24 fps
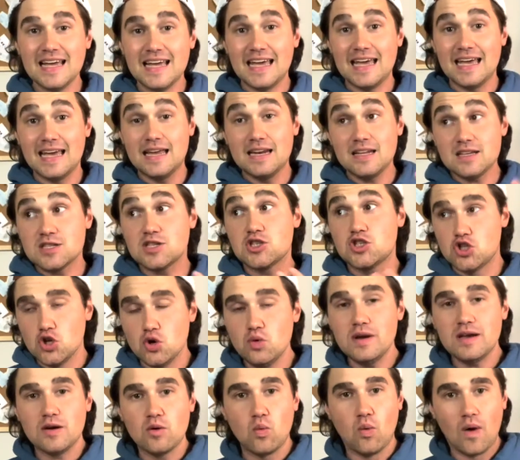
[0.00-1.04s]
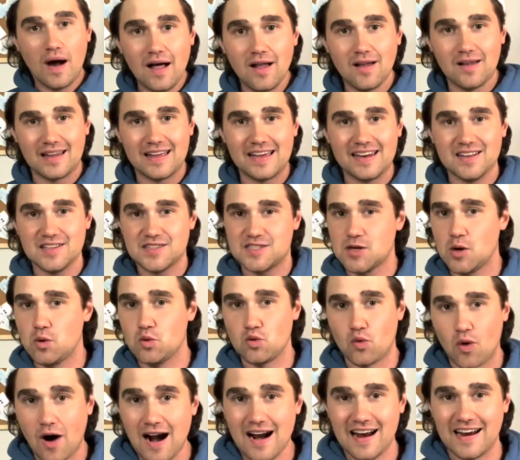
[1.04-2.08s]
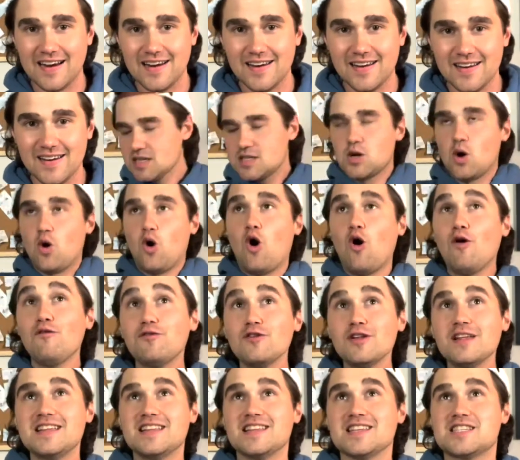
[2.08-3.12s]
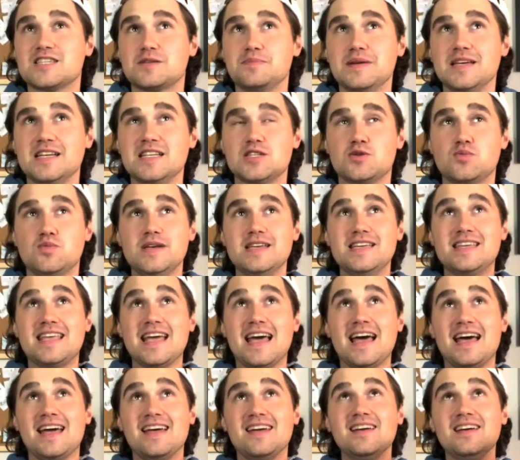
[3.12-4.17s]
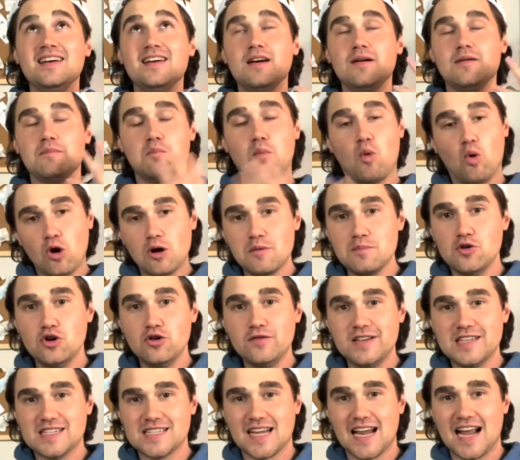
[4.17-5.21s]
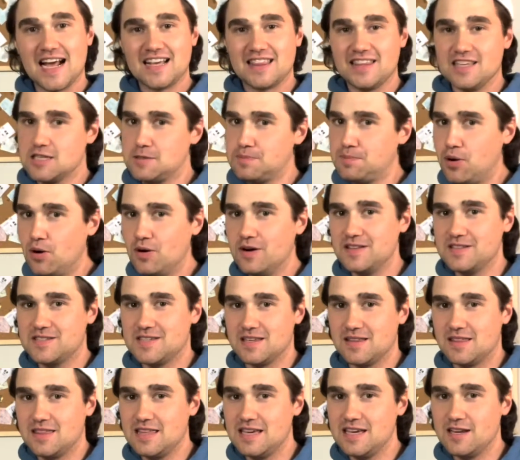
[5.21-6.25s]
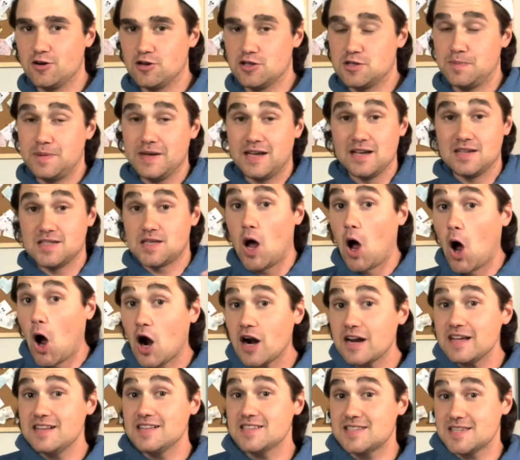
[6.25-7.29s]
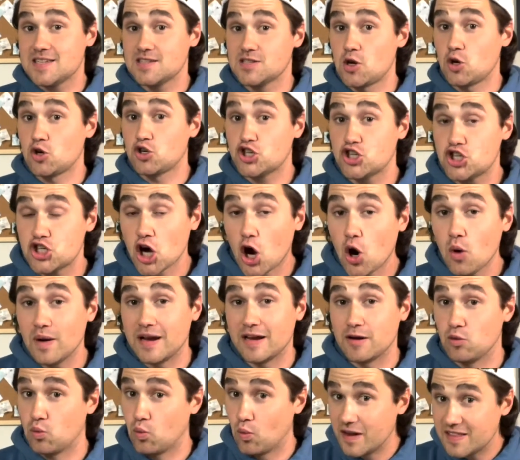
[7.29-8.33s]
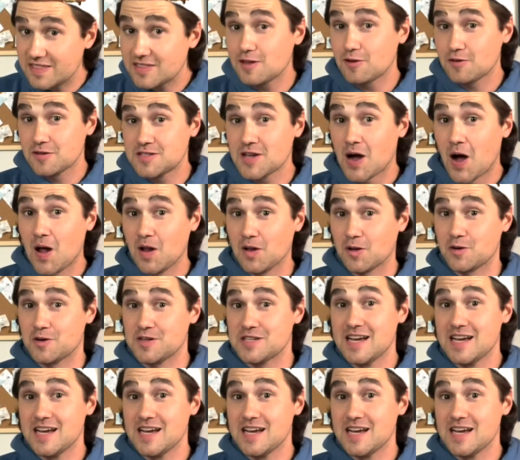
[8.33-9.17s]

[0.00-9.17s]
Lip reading: it is doing well in its own right. So hopefully this means we get more movies like this put into theaters because audiences are showing with their dollars